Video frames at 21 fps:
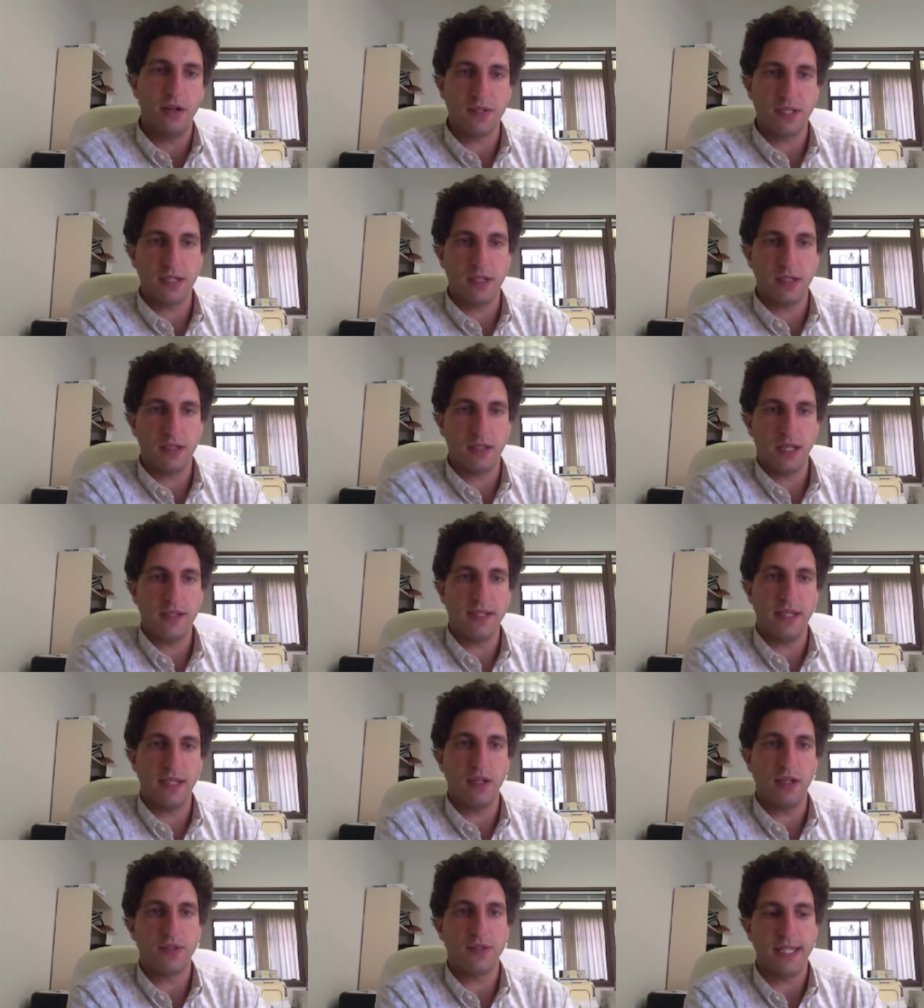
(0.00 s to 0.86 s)
and he's at
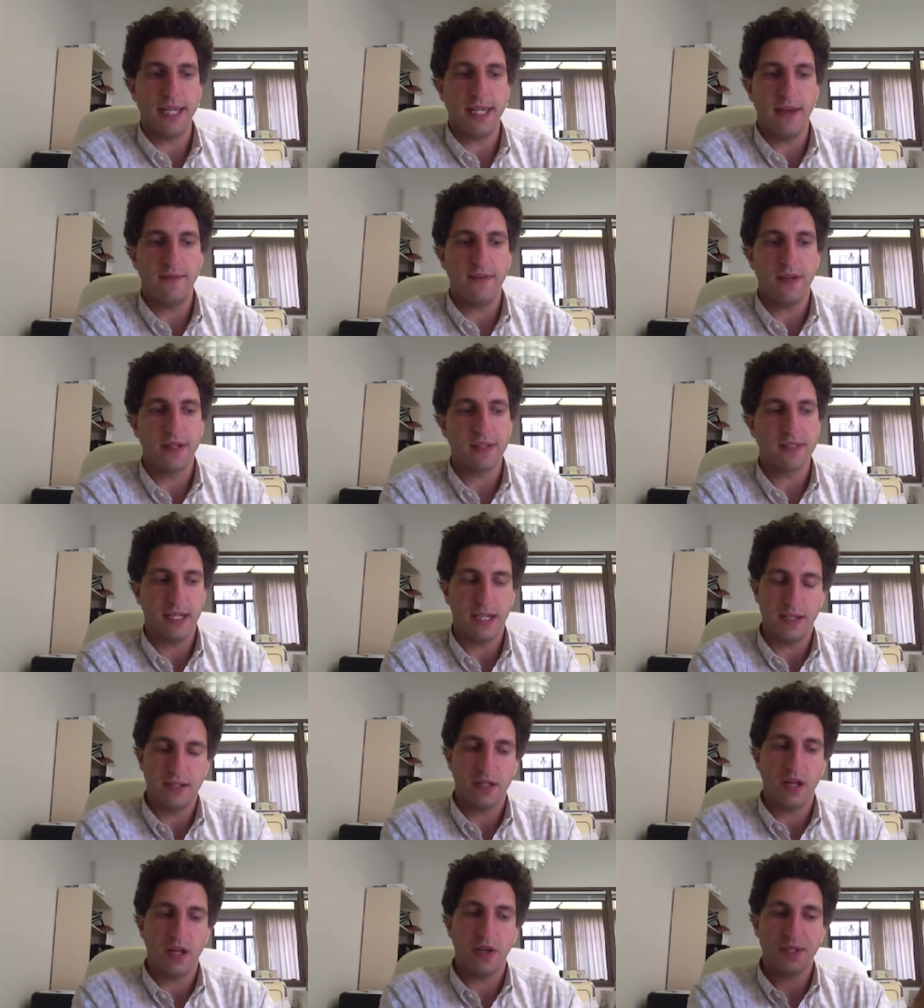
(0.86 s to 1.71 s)
UC Davis, and he's
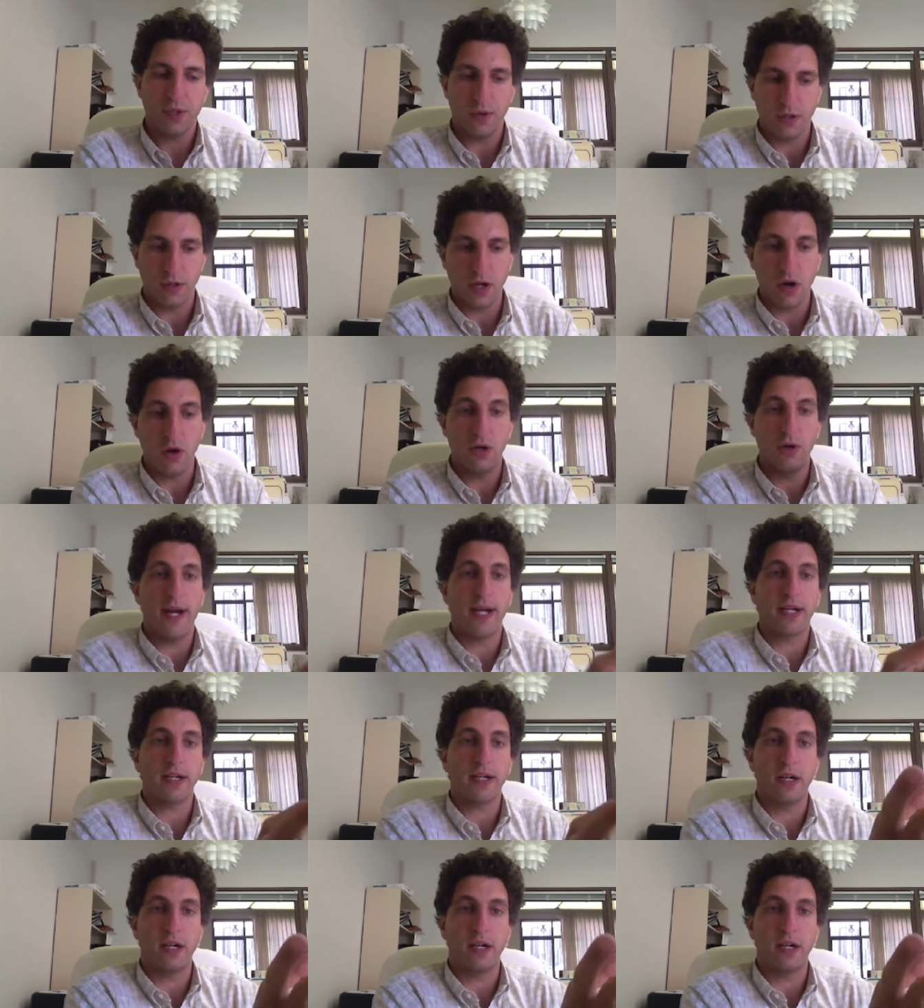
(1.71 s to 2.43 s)
also a co-director